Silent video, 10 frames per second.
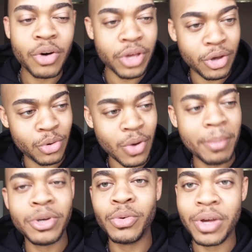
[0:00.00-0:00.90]
Okay, cool. I'm
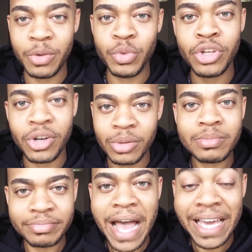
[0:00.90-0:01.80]
going to do it. And, you
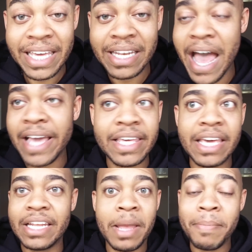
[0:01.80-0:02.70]
know, I get
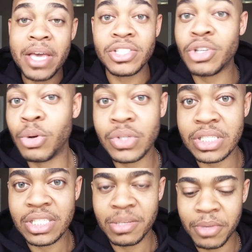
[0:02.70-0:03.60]
it. It makes total
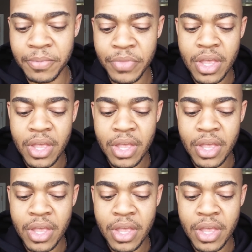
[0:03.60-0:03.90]
sense to me.